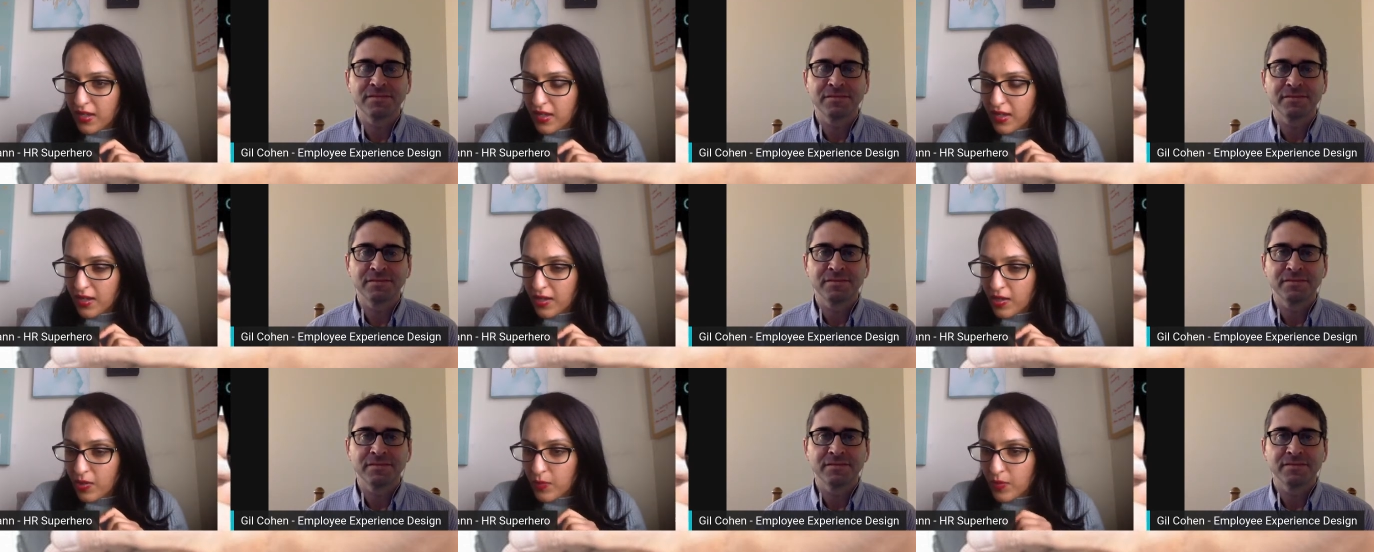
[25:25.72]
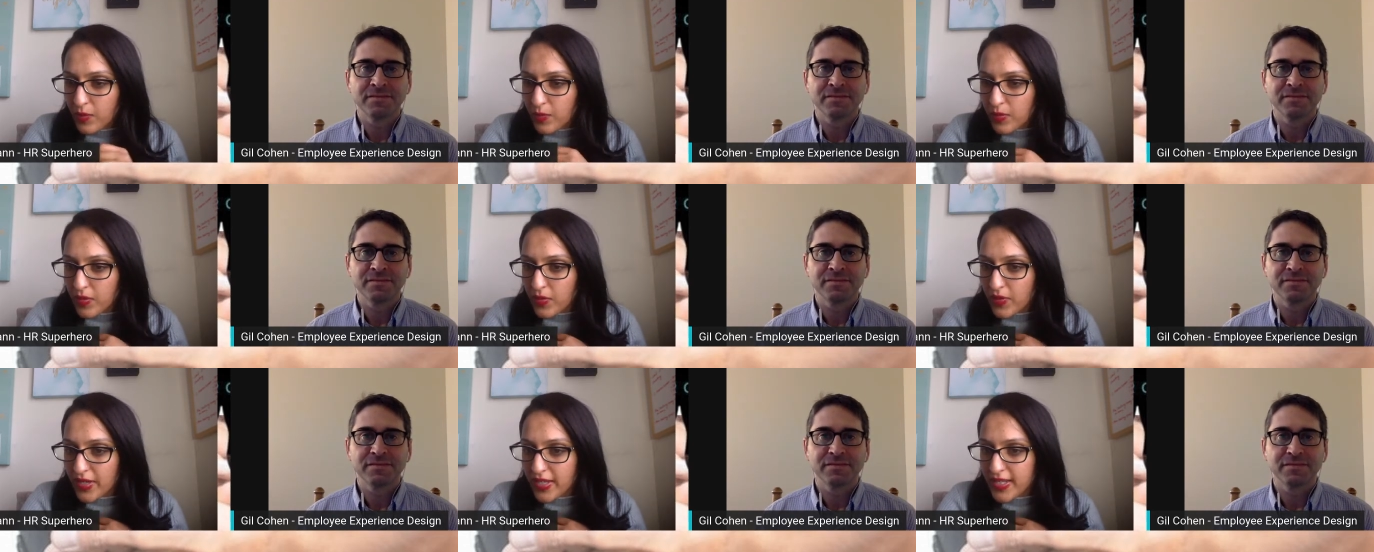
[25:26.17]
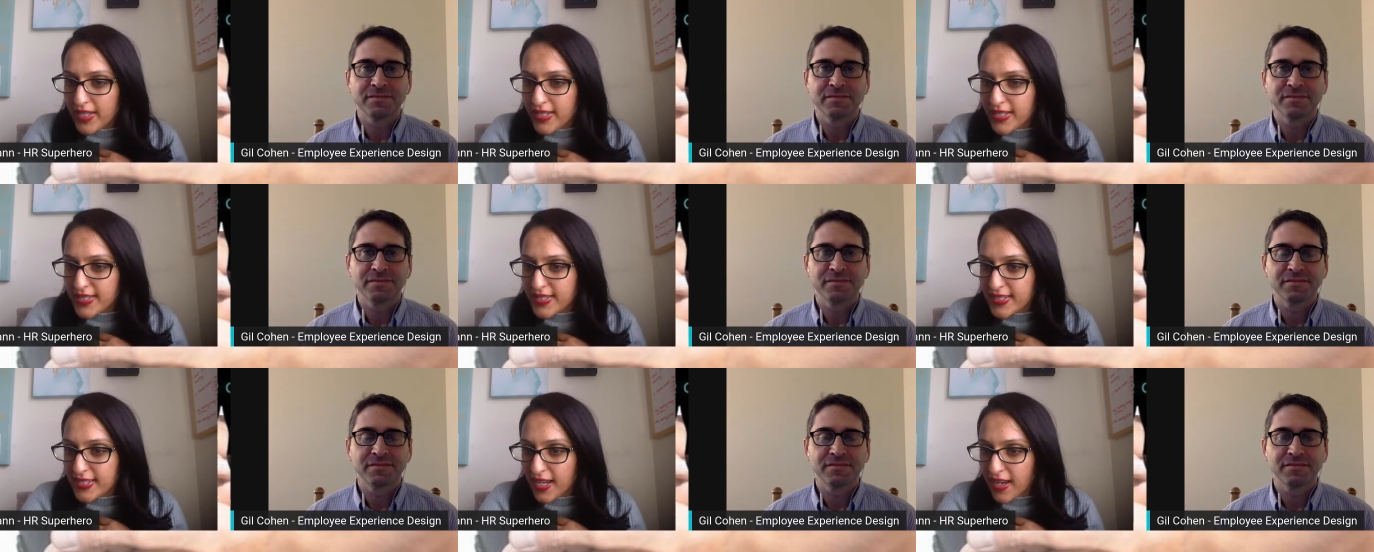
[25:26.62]
Speaker 1: help
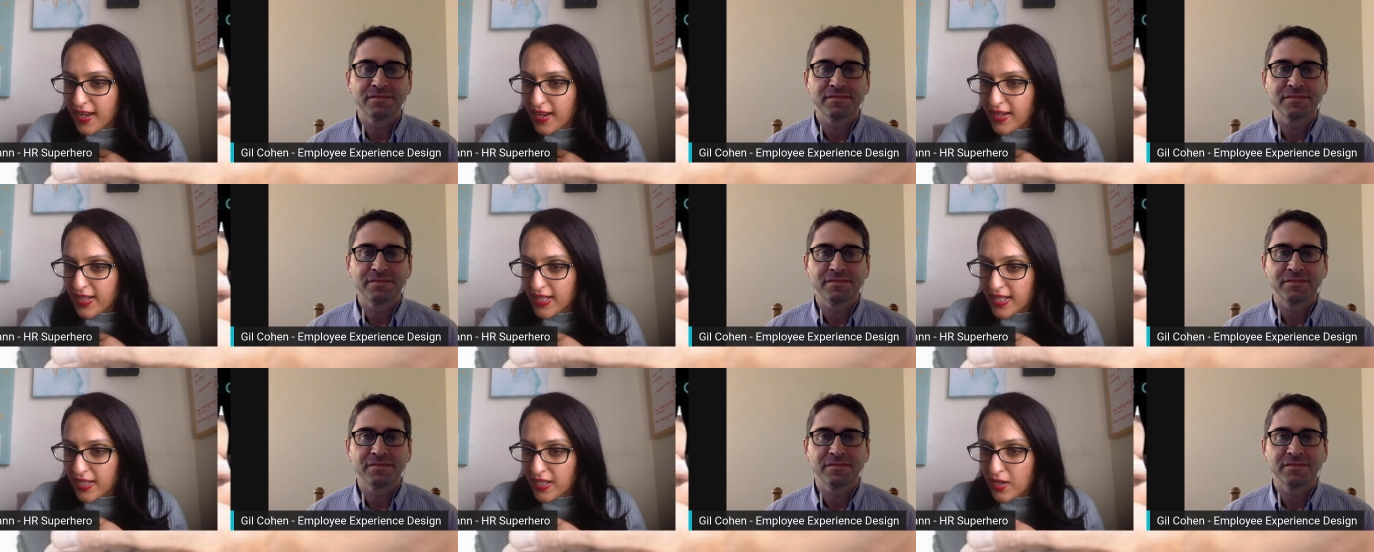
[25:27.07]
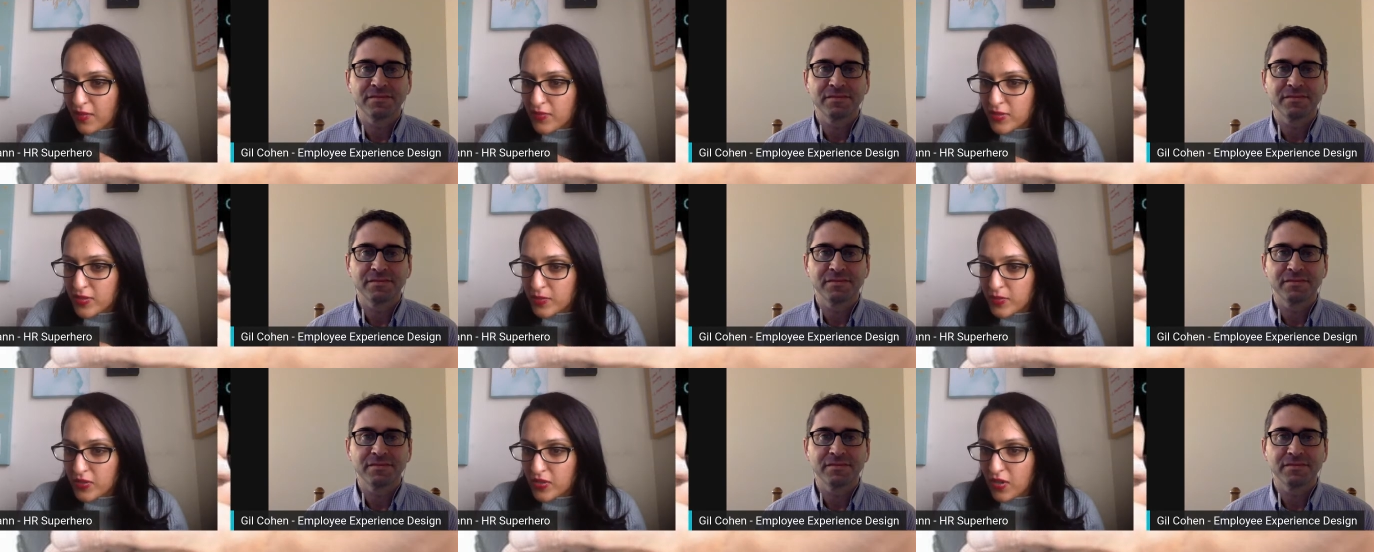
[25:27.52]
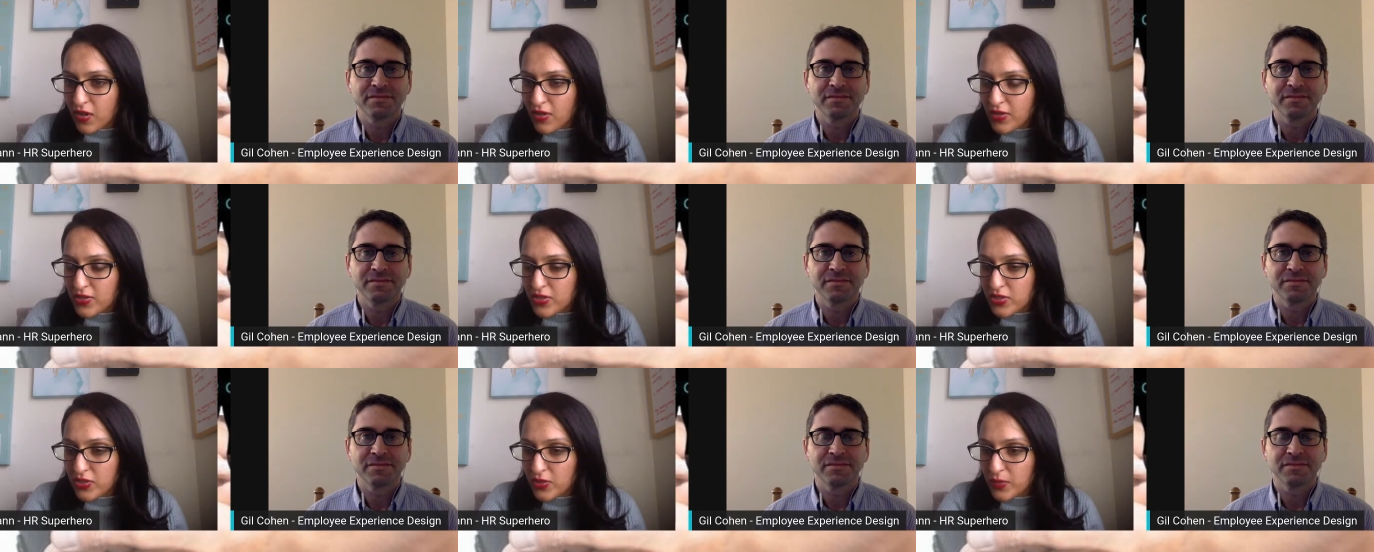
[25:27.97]
employees uh, get comfortable
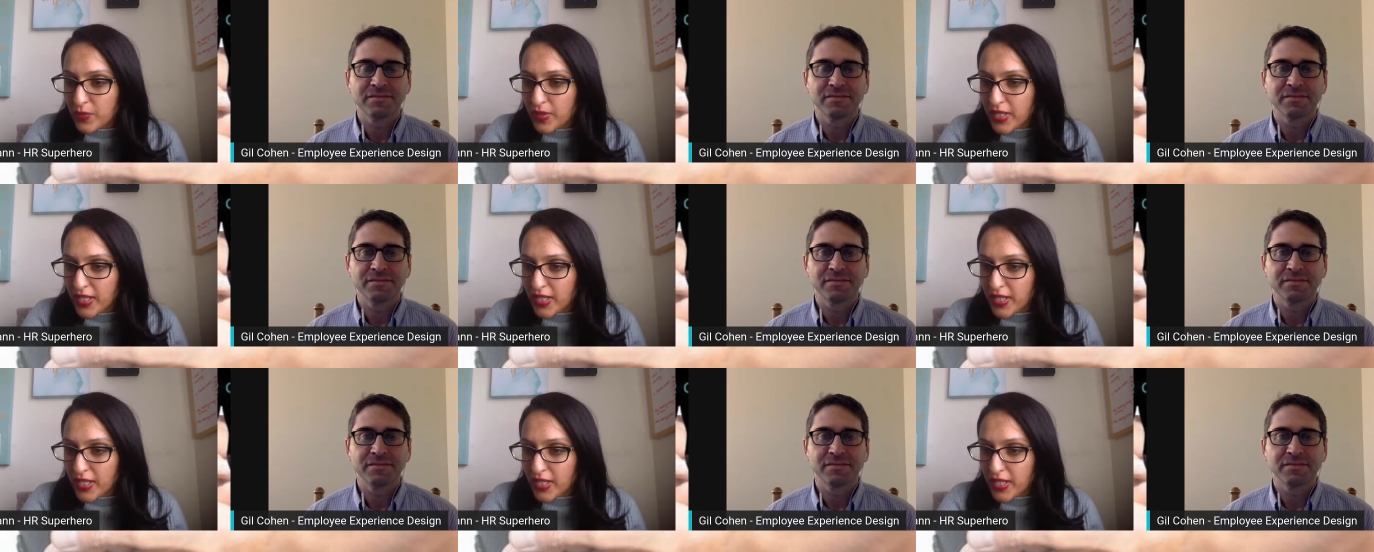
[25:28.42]
on Zoom,